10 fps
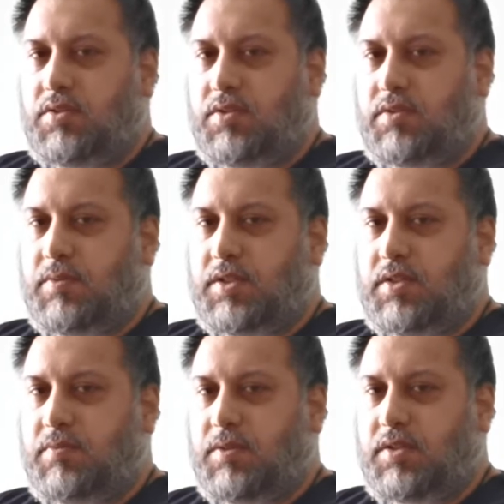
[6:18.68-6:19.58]
So as
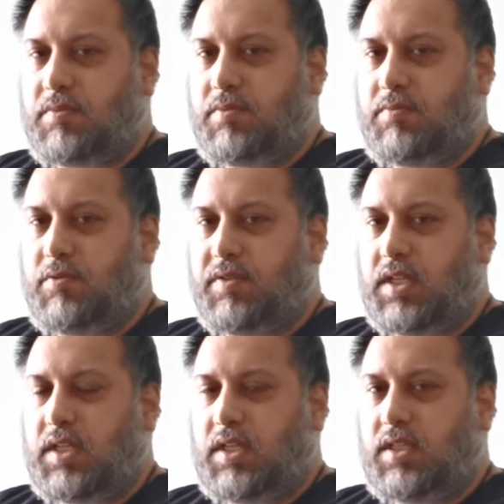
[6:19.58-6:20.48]
much as possible, moving
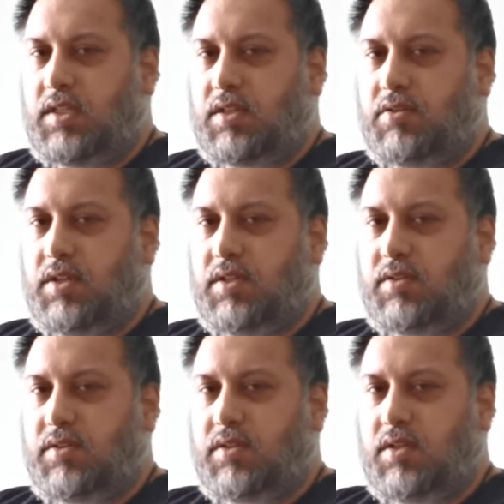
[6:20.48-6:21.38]
at 90
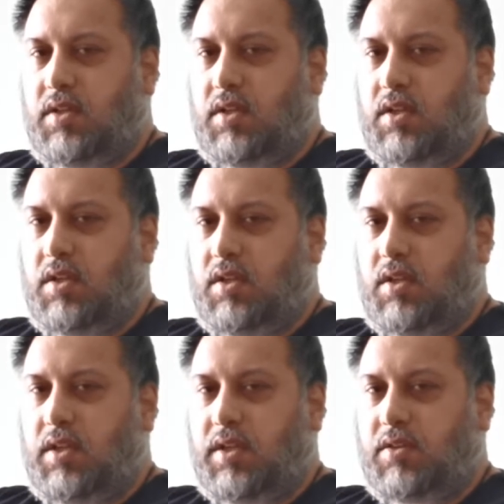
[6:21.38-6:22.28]
degrees,
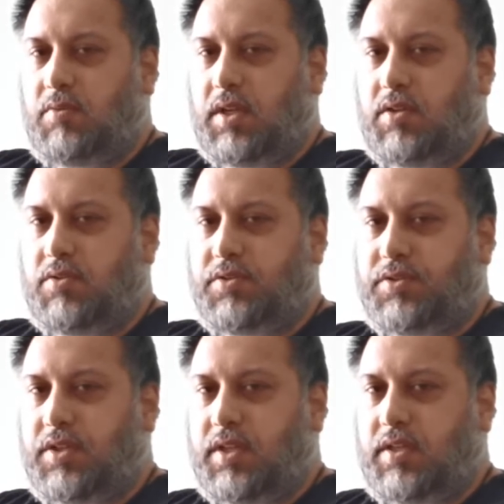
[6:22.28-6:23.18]
letting the weight go
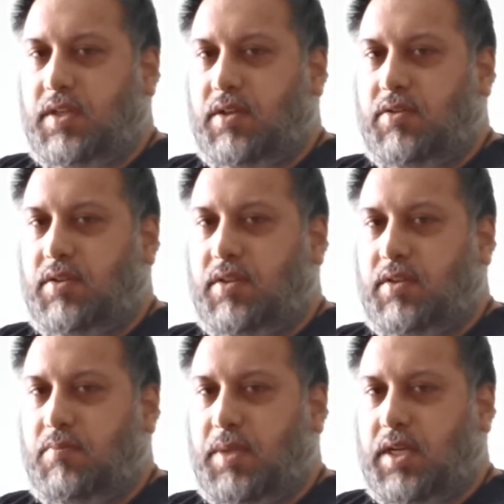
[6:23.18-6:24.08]
straight down and
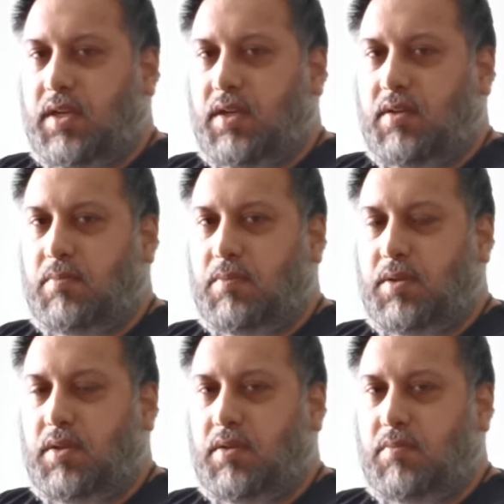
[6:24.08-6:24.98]
then back up,
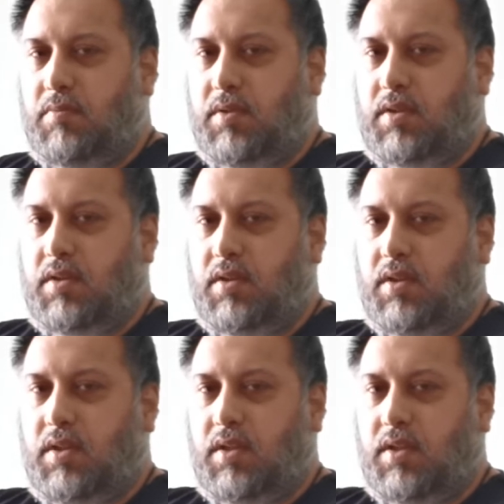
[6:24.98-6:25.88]
but
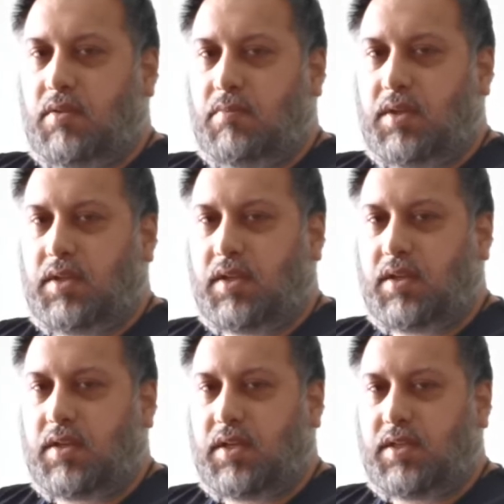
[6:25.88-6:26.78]

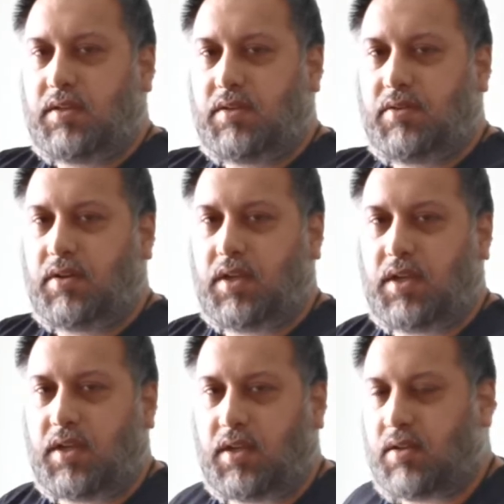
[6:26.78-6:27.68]
maintaining a 90-degree
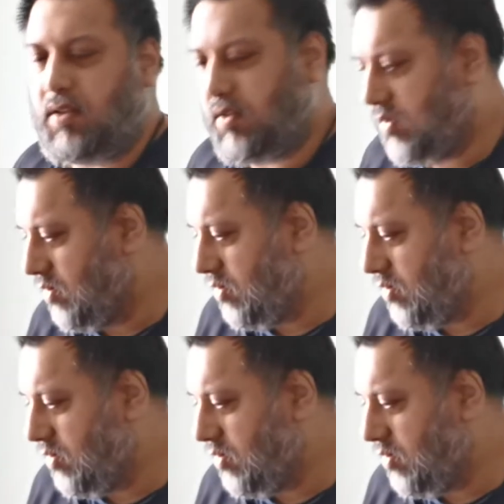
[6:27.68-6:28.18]
angle.